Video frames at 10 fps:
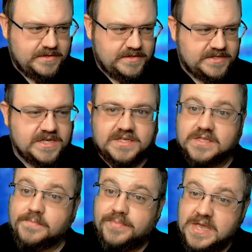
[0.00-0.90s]
says that
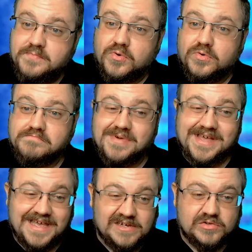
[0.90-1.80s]
the people
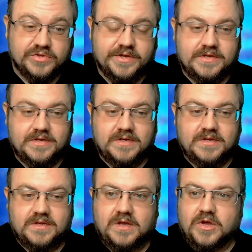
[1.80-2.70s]
that
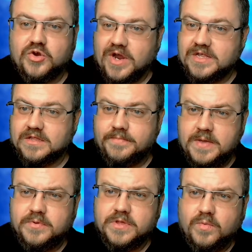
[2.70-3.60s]

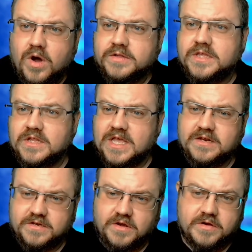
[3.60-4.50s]
walked in the land
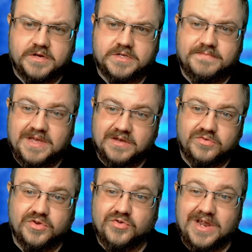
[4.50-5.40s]
of darkness
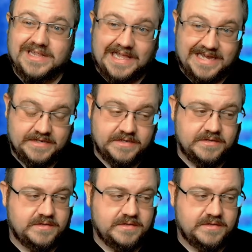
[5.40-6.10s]
beheld a great light.